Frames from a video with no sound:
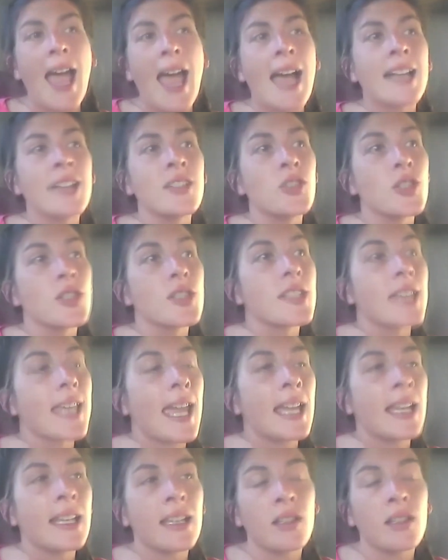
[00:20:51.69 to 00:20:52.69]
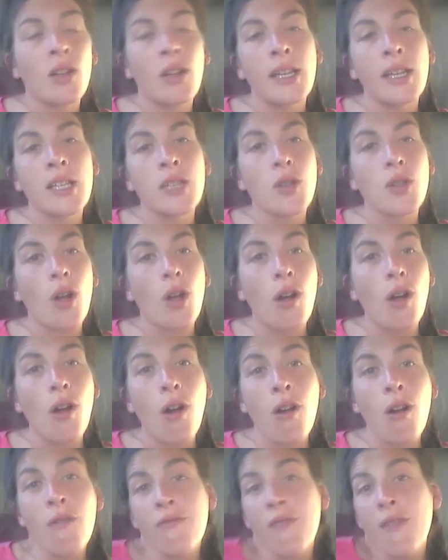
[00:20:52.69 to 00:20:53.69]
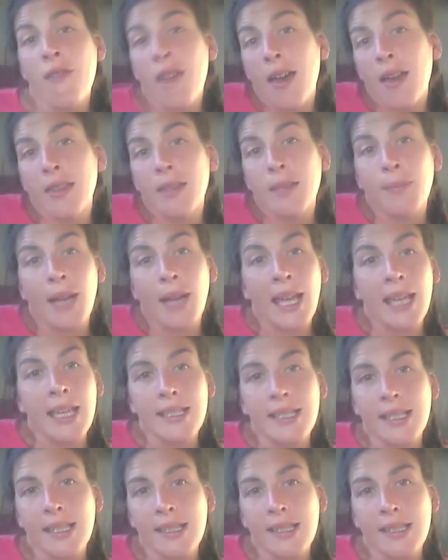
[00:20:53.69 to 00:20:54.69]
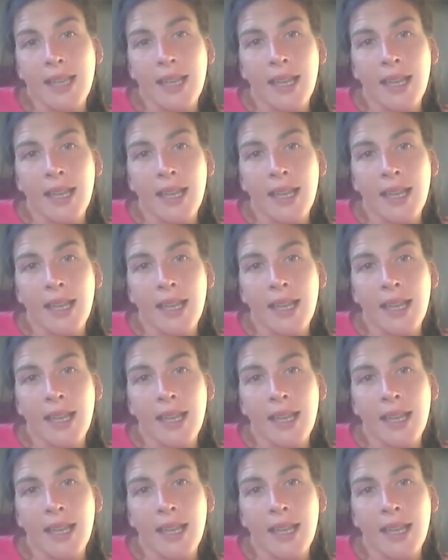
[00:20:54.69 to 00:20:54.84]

and just gaining knowledge of other places.